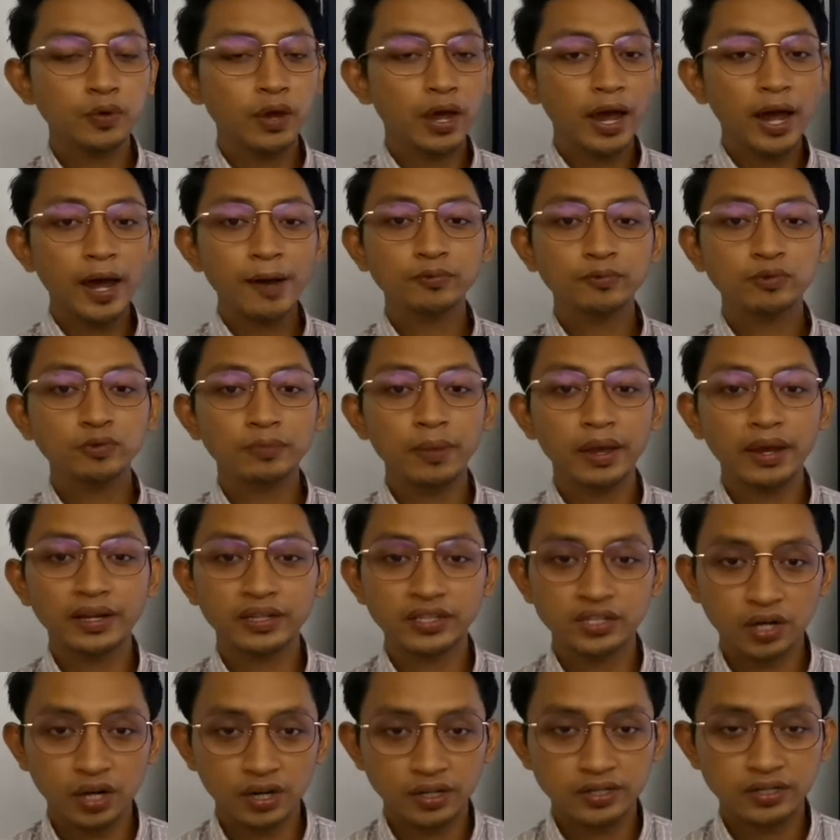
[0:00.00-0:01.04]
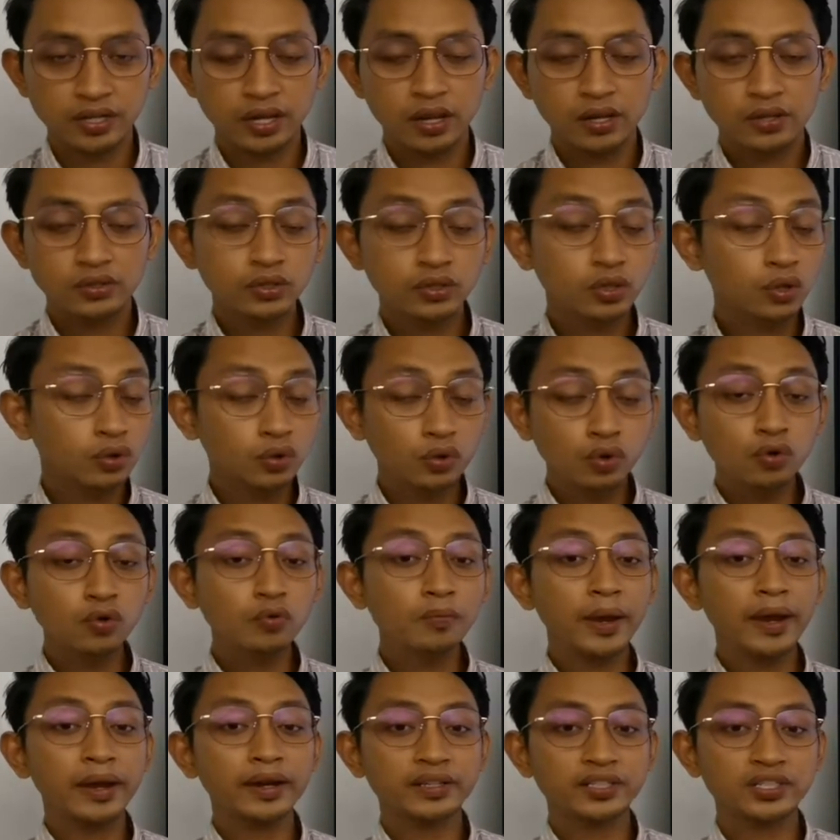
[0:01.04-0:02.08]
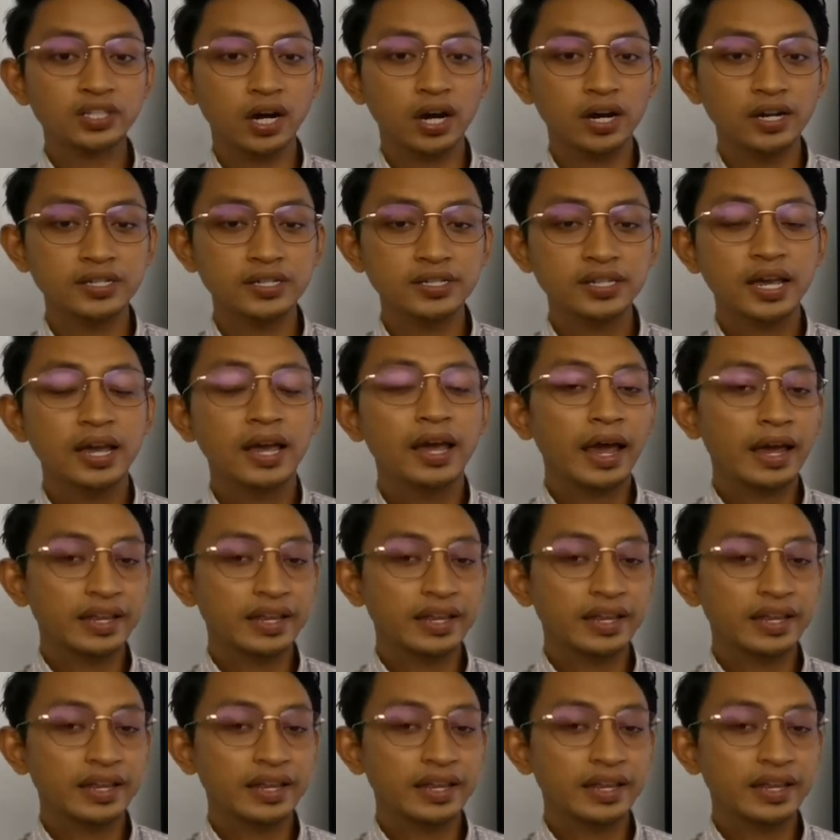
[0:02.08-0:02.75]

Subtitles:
we have to make a choice. So who make a choice?